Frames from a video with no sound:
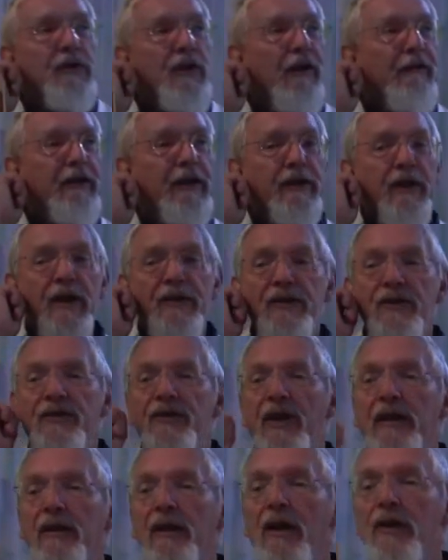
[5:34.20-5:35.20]
as Ariadasa
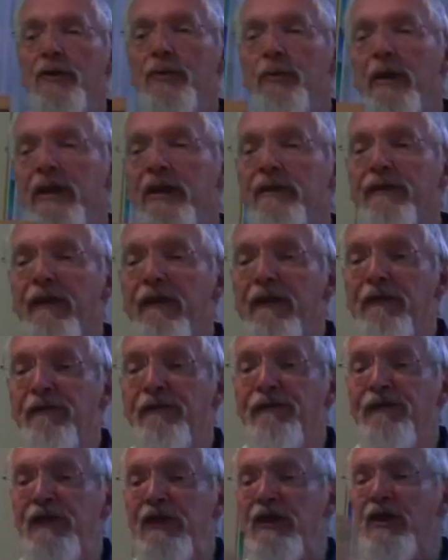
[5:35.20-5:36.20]
said last week, the very
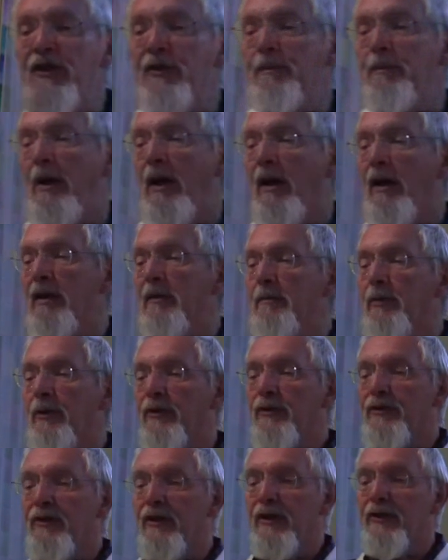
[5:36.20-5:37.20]
first part of the
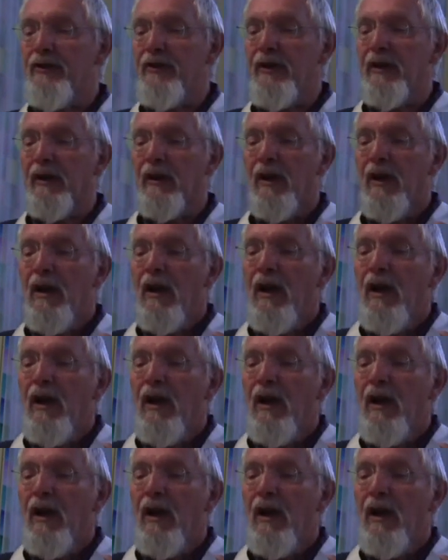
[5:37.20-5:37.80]
Buddhist teaching